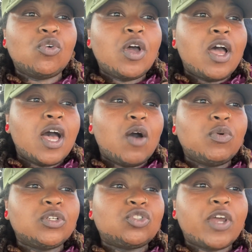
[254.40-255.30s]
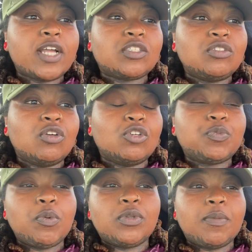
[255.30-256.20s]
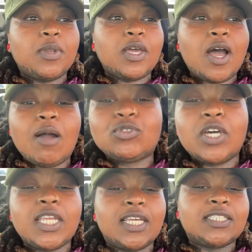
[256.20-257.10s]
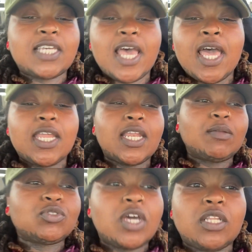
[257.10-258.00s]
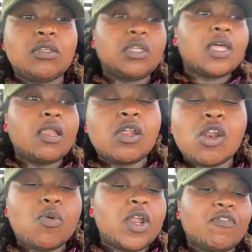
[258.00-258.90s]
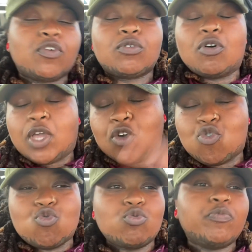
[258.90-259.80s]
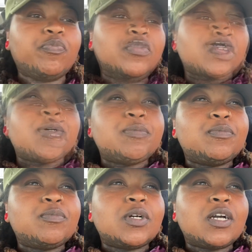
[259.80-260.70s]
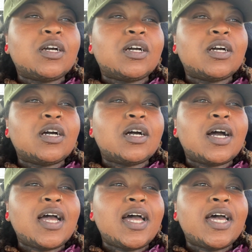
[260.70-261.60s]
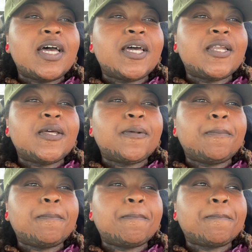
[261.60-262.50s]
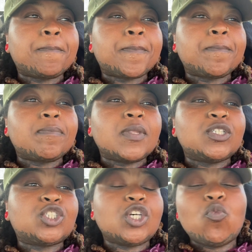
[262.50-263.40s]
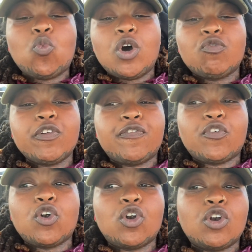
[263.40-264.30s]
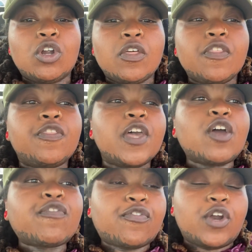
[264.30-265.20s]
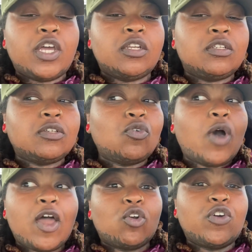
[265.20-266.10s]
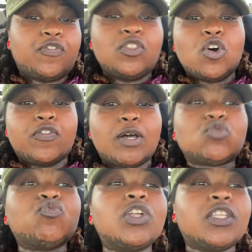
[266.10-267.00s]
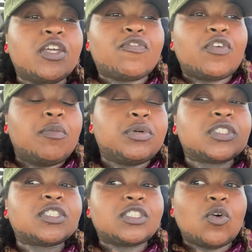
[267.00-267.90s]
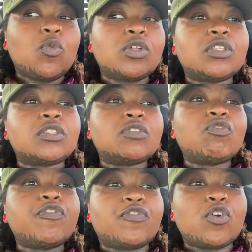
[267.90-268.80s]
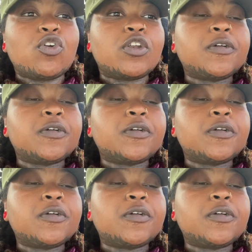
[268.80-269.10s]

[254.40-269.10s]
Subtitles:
I would attract, those people that be like, oh, I'm trying to get tatted. I'm trying to do, whatever. Okay, cool. I had someone refer their friend. I don't know if that was really their friend, but just someone referred